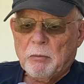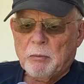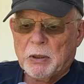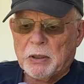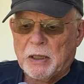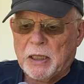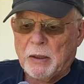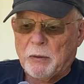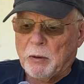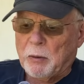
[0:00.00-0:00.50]

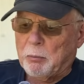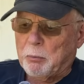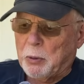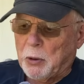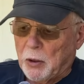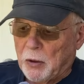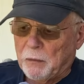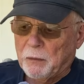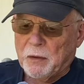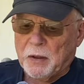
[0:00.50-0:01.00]
But they were
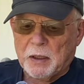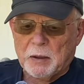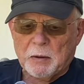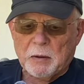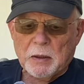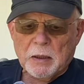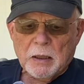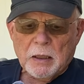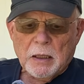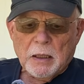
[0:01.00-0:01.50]

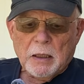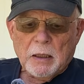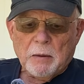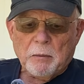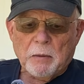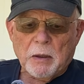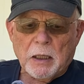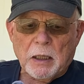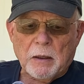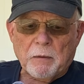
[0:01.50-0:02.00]
perfect
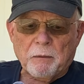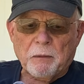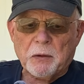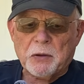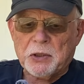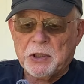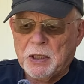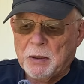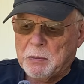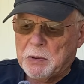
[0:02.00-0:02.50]

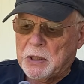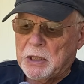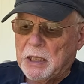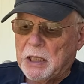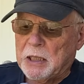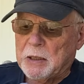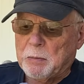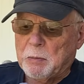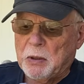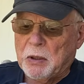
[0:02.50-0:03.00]
for ship's
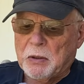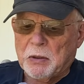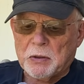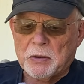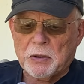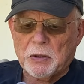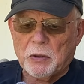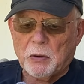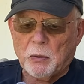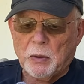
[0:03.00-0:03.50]
knees
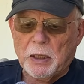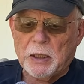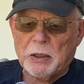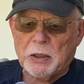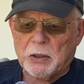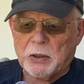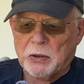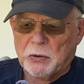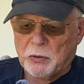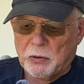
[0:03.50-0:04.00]
because of the way
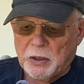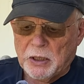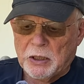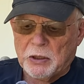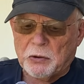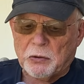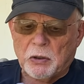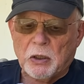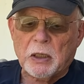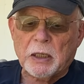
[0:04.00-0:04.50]
the tree
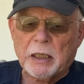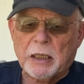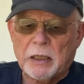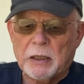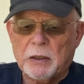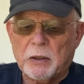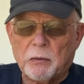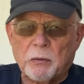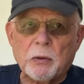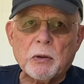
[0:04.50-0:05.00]
trunk
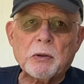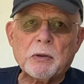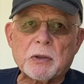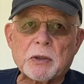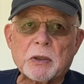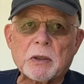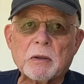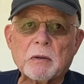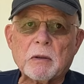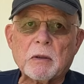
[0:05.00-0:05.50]
and the
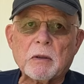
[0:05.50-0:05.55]
roots